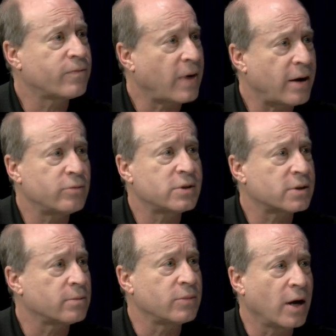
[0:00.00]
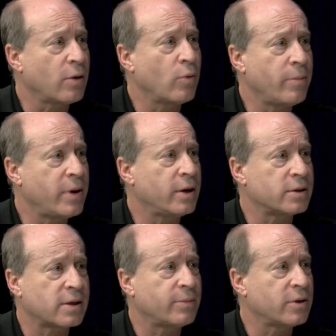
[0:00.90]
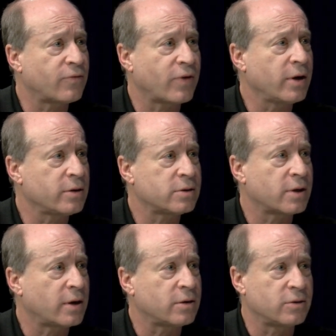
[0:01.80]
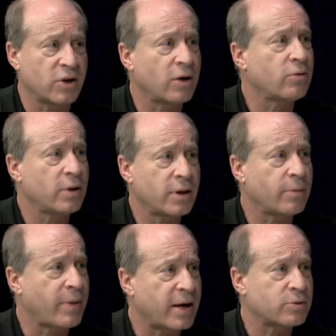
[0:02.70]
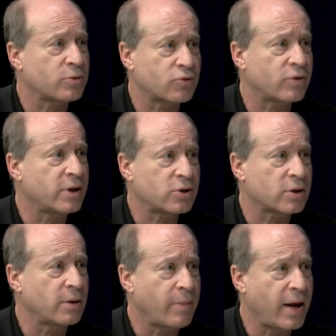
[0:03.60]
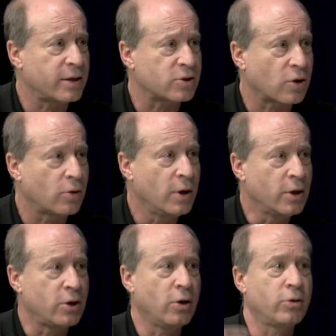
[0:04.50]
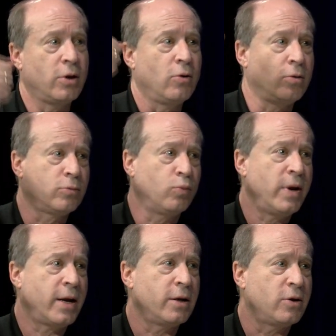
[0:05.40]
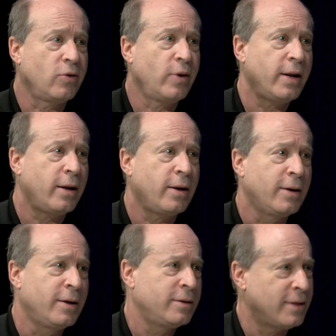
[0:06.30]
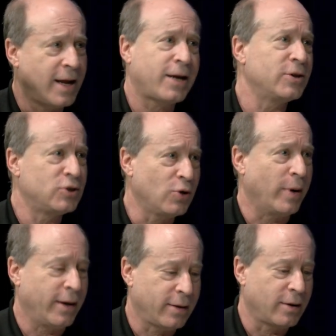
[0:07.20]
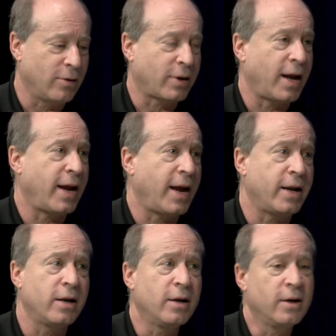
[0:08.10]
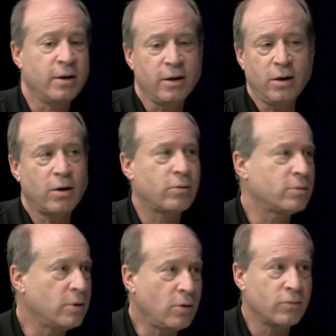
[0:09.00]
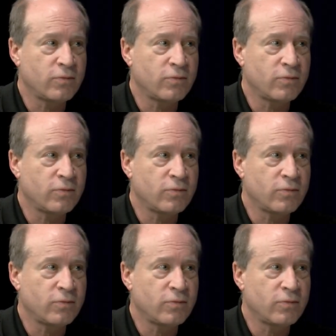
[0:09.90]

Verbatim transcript: found some young women in some of the fields that generally in the past were traditionally men. So right. you know the old "we can do it." Yeah, right. They right. can do it. They can do okay? it. Okay, and you know, no